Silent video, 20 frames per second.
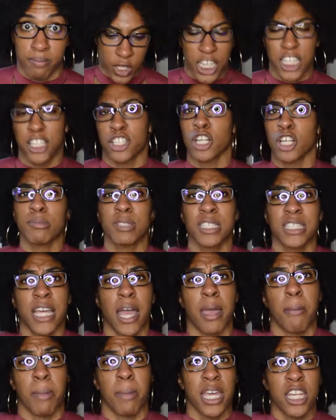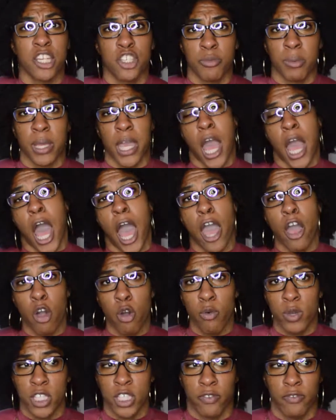In terms of time management, I
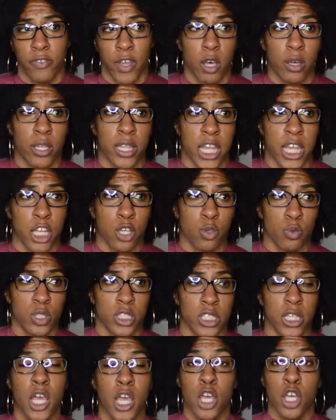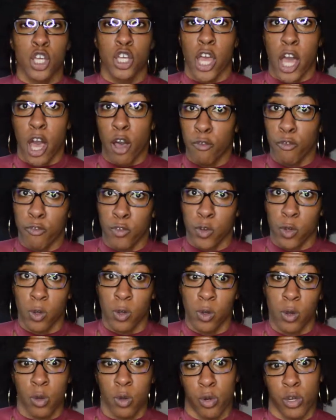always felt that it was
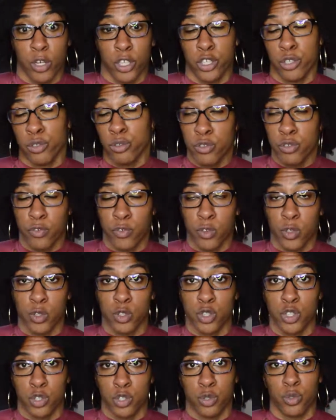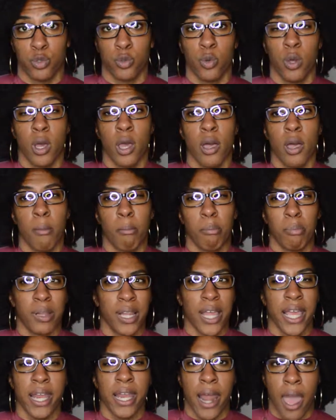helpful or useful to
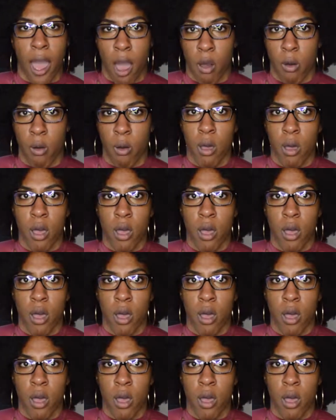plan out